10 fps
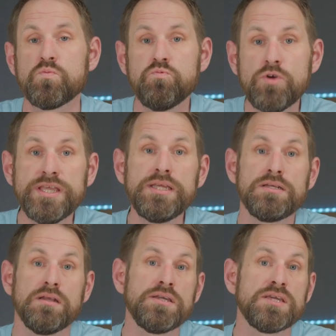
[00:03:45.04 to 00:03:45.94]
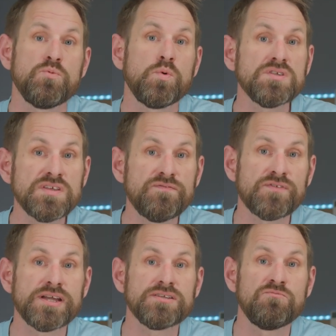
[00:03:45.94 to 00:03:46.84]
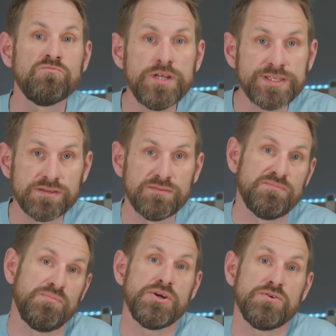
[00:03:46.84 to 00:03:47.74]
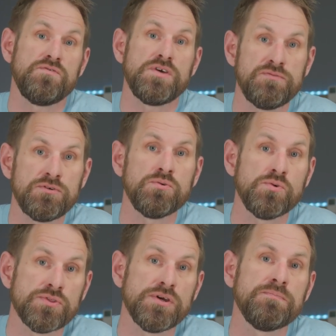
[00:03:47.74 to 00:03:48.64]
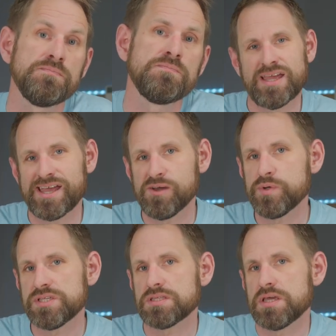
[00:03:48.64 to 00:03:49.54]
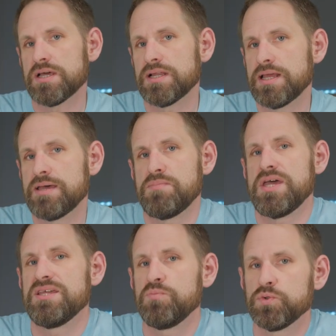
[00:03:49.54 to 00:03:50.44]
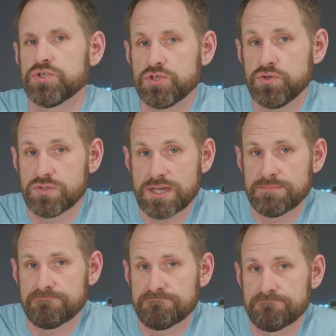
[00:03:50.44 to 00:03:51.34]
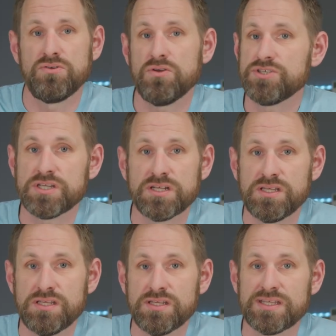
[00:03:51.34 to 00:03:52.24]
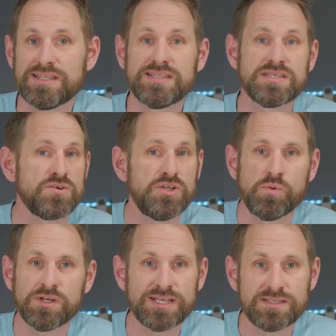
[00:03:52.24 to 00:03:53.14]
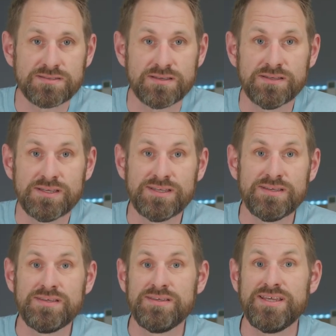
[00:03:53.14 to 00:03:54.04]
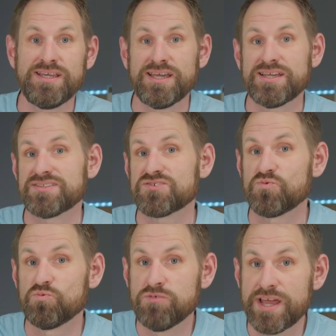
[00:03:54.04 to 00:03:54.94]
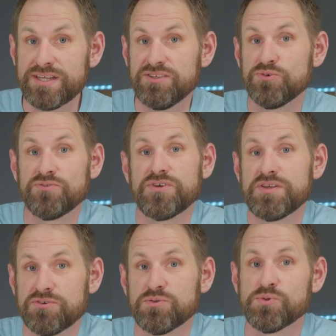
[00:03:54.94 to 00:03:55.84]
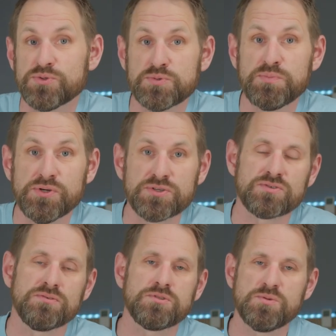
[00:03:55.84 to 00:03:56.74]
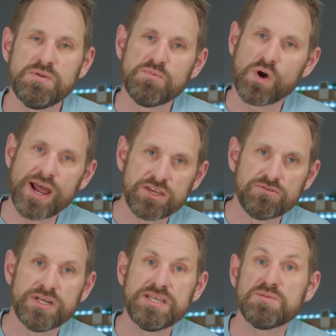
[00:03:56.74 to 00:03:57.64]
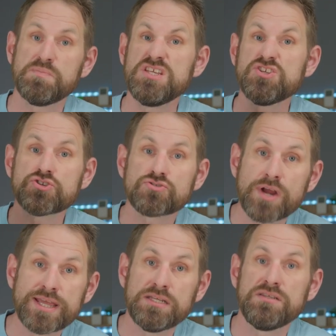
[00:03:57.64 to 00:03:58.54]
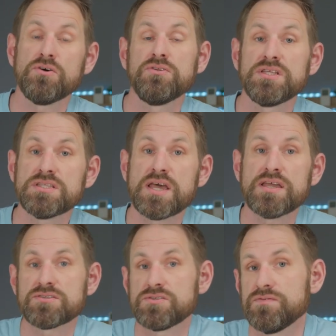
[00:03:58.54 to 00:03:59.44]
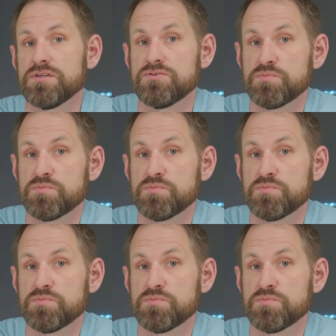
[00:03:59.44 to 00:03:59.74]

read like it was in fact written by your favourite author. How is the LLM able to do that? Logically, there's only one answer. It has read your favourite author's books, or to be more accurate, it's been trained on the text of those